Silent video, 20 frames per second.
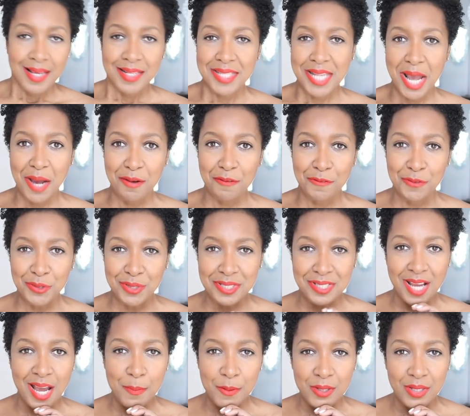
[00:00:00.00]
Now, if you're the
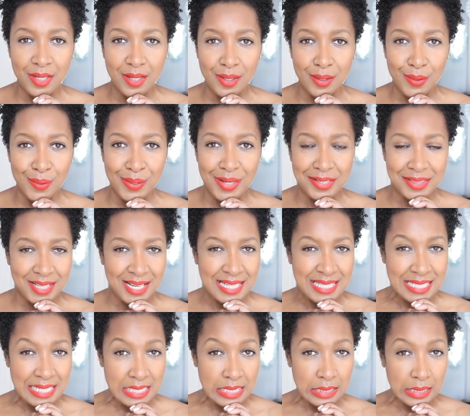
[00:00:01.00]
type of girl
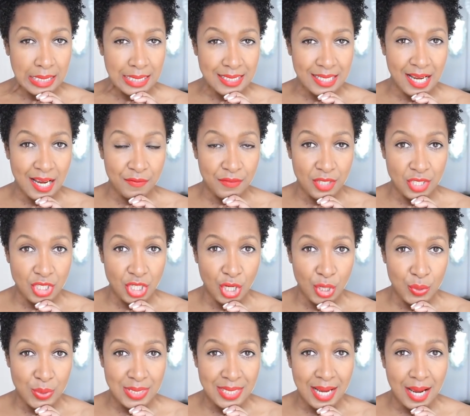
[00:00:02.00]
that doesn't like to have their
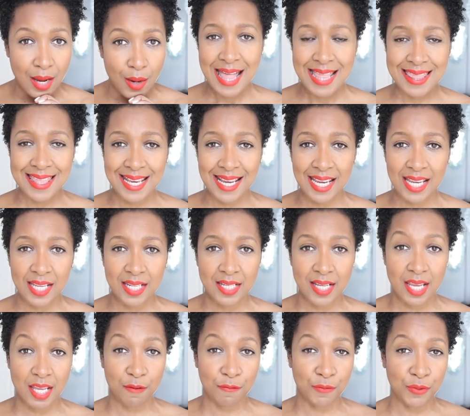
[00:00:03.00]
toes out,
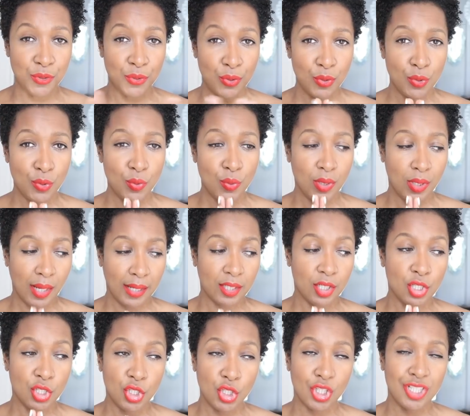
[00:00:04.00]
then if you like
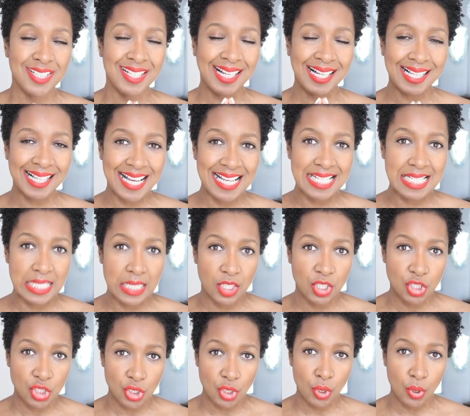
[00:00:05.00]
a good classic
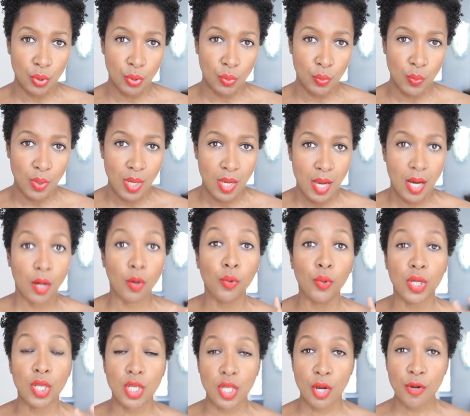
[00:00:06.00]
shoe,
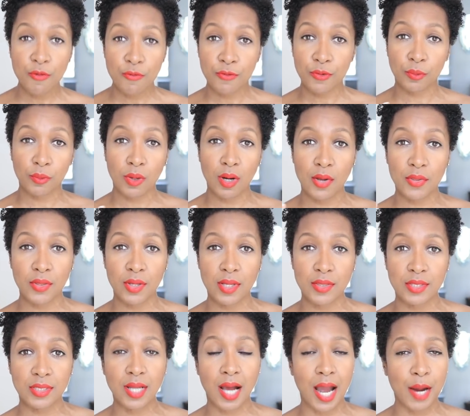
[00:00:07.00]
or a loafer rather,
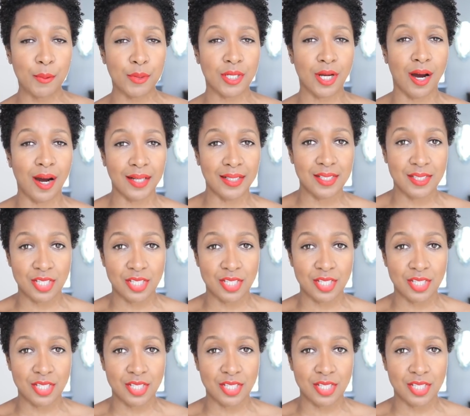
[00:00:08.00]
then I would highly